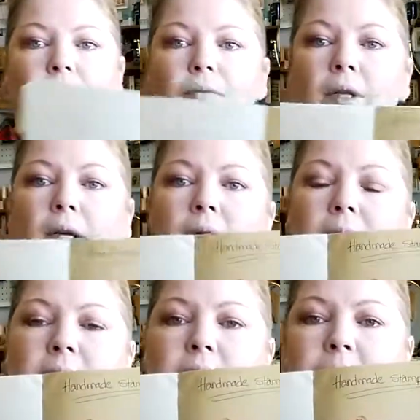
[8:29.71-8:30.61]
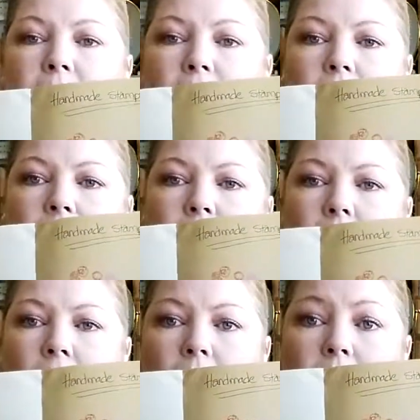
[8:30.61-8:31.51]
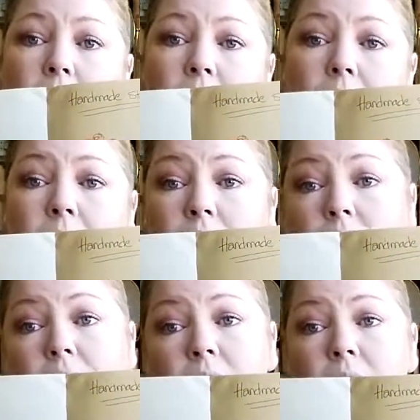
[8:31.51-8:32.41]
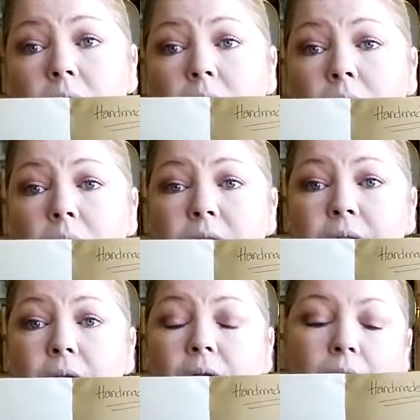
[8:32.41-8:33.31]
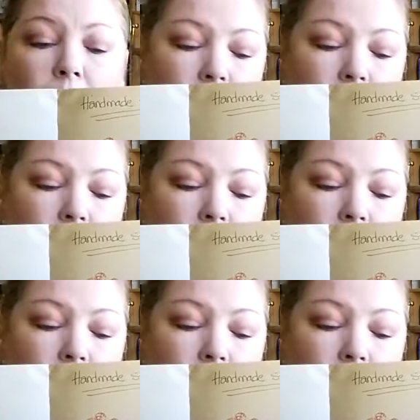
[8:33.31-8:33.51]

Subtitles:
there is my rose. So, you know,